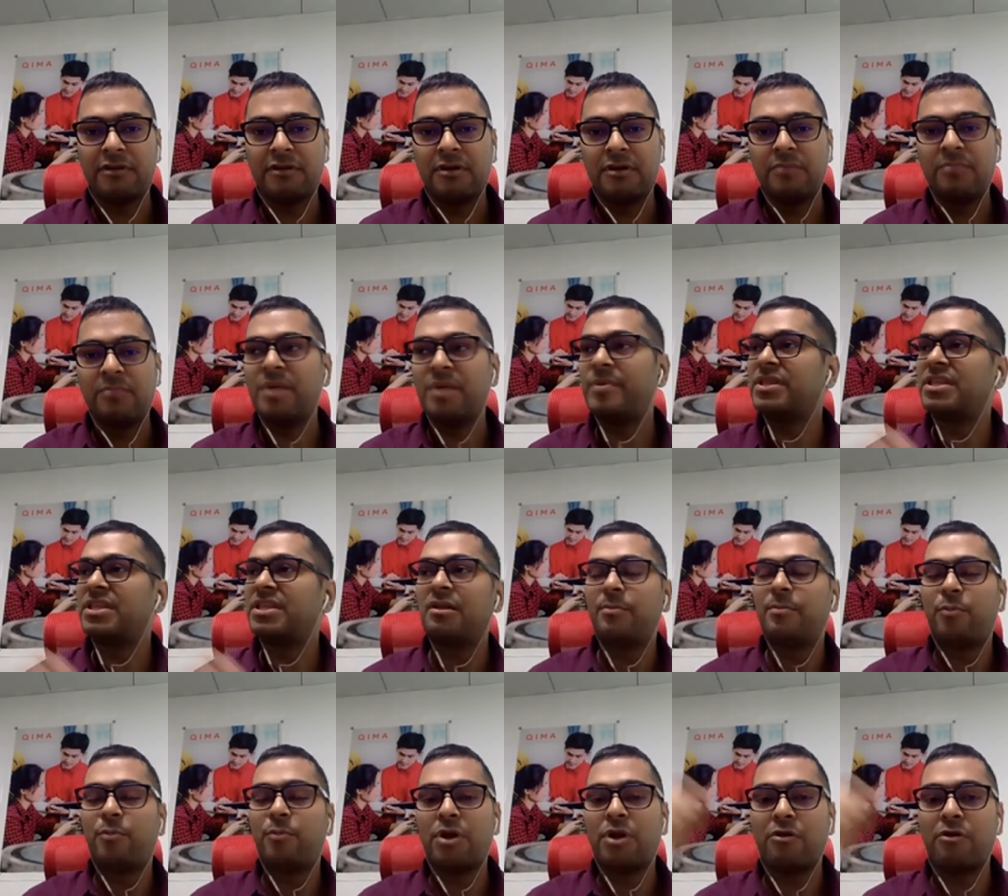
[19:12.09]
Maybe they'll
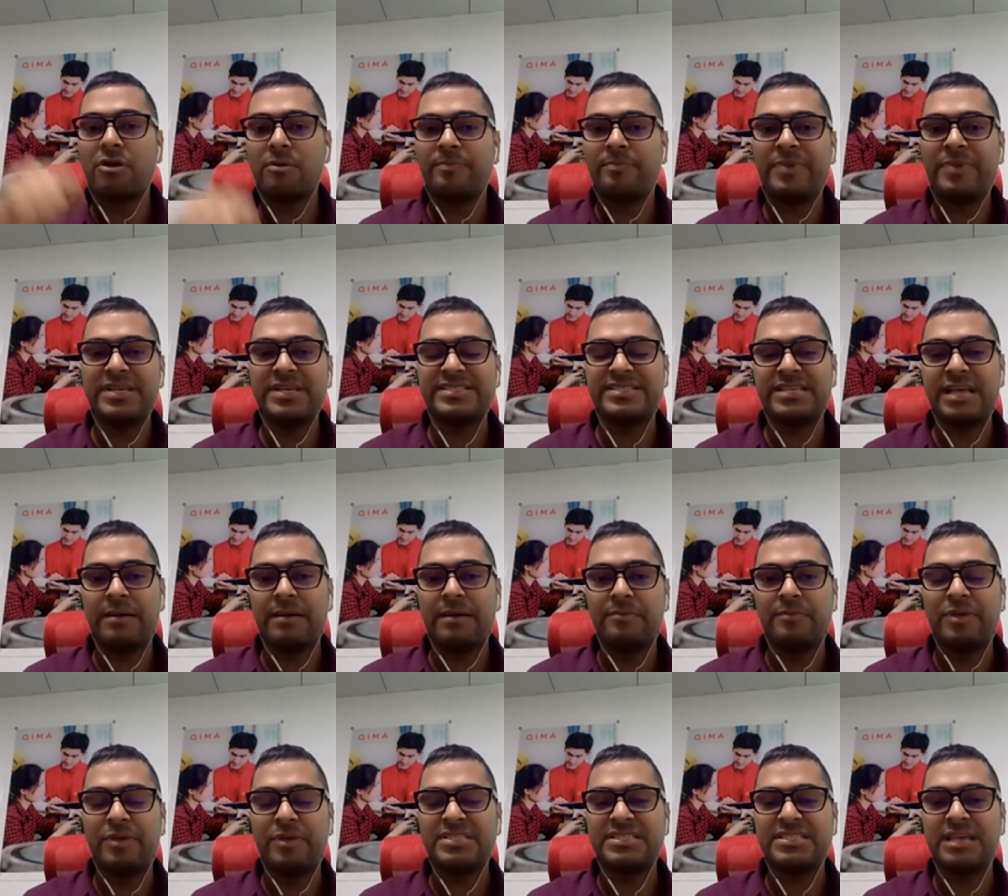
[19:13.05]
pull out a
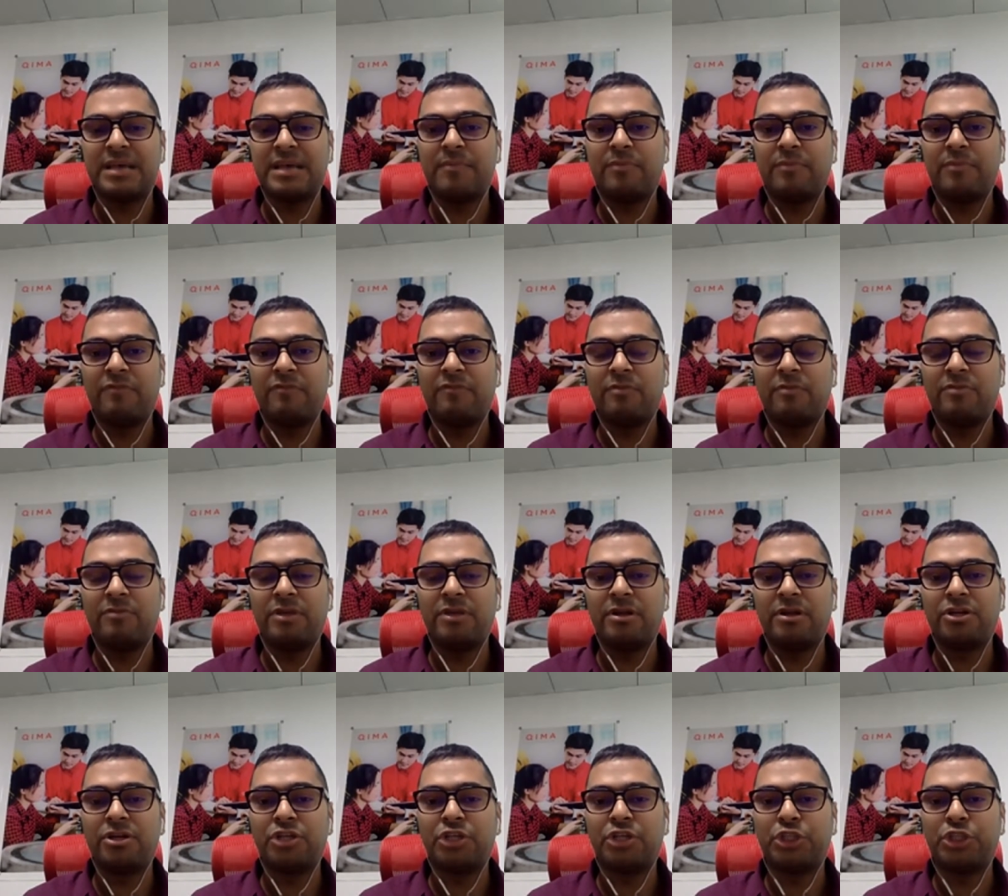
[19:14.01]
best sample from
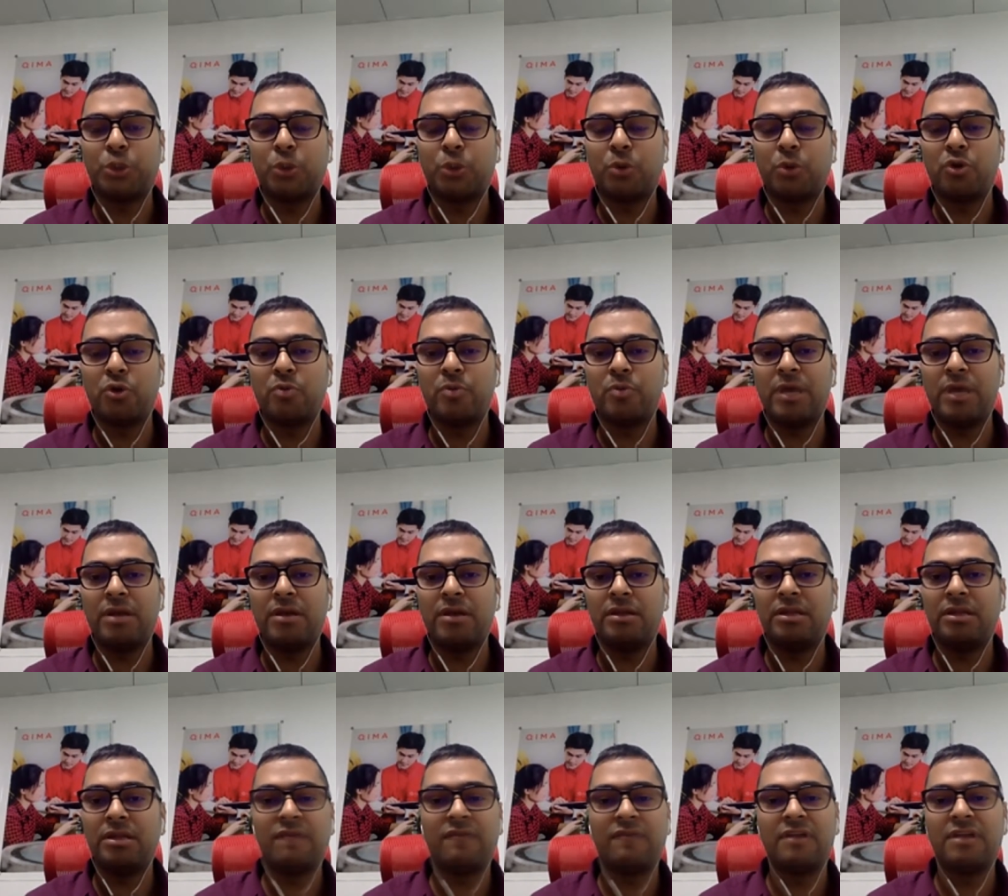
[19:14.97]
their showroom
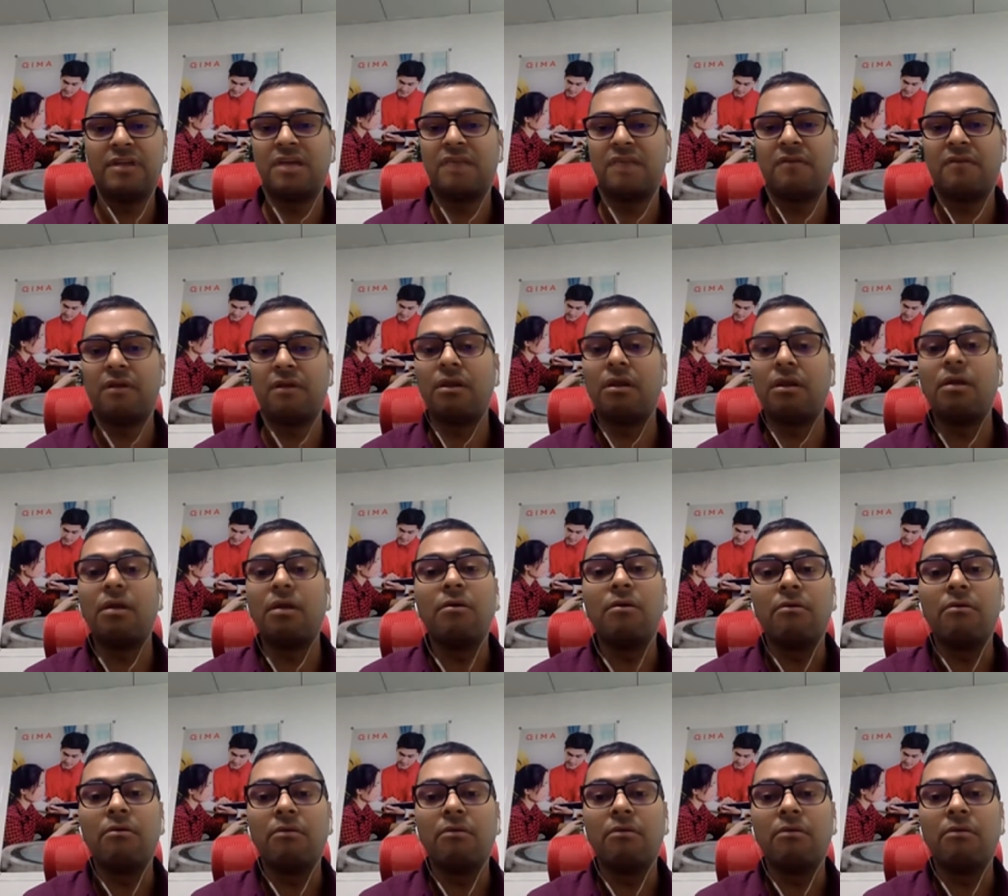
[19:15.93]
and they will give it to you.